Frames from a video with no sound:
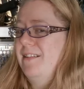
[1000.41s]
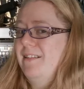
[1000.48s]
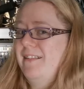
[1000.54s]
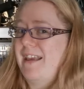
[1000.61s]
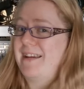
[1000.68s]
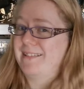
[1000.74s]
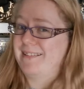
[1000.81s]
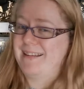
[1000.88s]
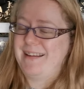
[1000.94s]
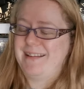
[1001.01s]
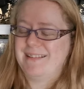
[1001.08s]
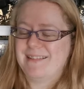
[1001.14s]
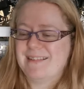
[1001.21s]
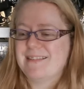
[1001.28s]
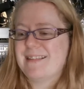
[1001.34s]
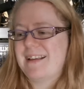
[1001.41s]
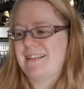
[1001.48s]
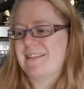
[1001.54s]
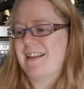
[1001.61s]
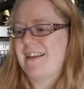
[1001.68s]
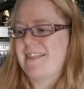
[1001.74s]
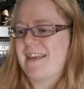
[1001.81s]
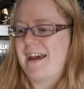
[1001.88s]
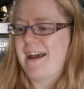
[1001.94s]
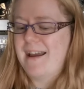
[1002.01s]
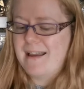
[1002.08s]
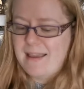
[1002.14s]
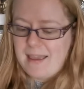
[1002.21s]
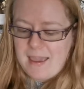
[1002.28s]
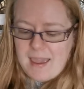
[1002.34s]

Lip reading: sex scenes and things like that,